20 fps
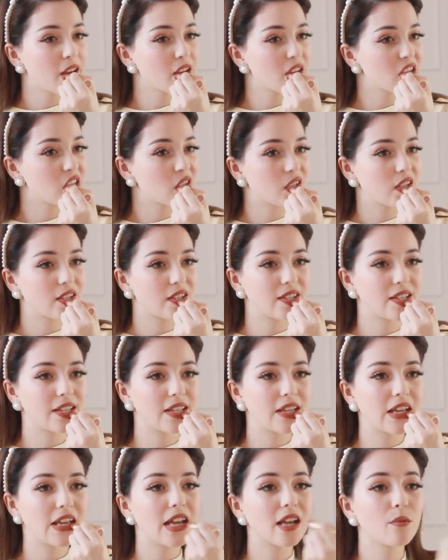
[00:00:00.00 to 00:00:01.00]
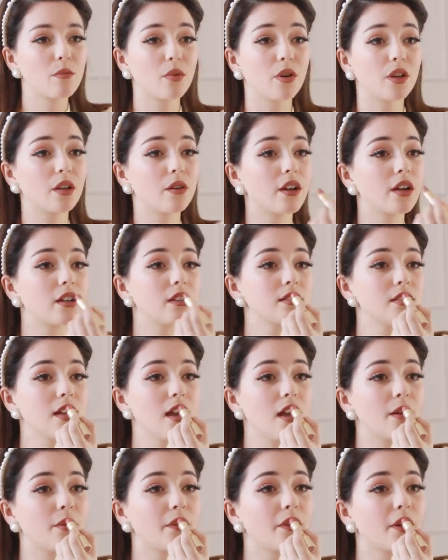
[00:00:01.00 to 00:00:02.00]
just put it right on
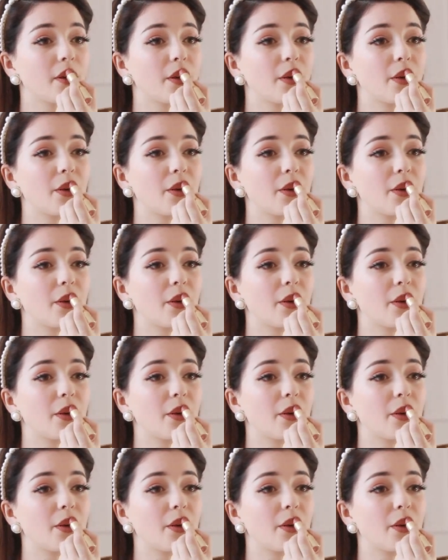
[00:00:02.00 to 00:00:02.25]
top.